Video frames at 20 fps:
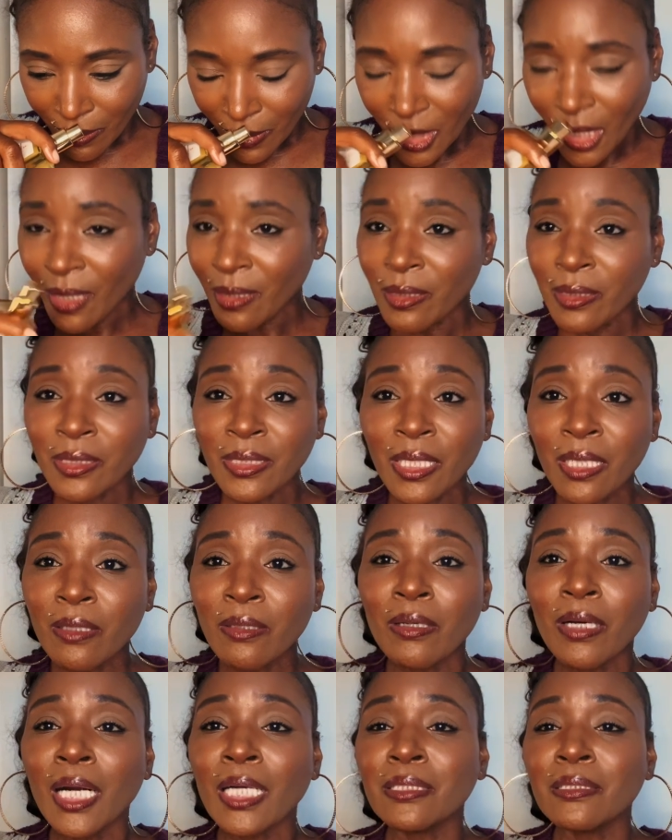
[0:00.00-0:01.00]
I don't know.
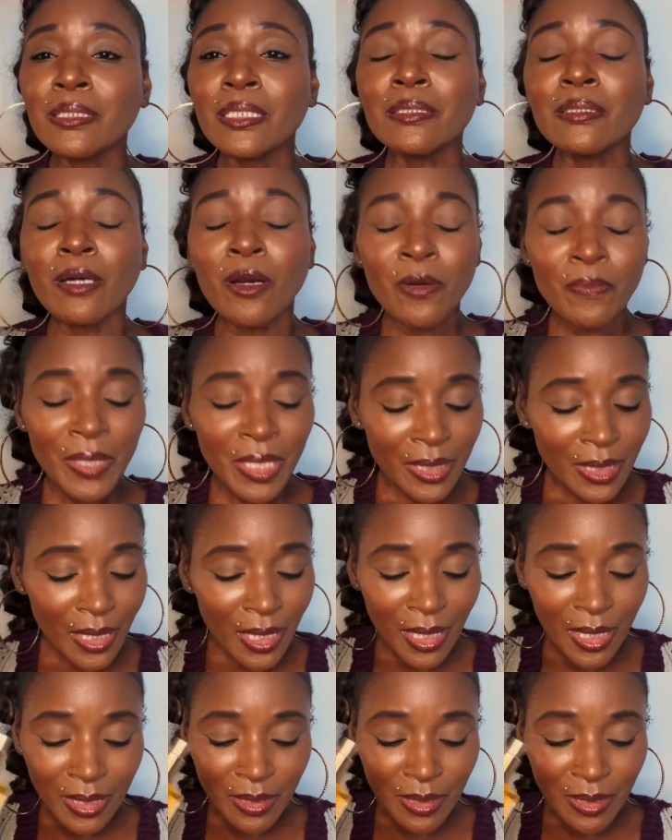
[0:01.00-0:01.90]
I just, oh my God,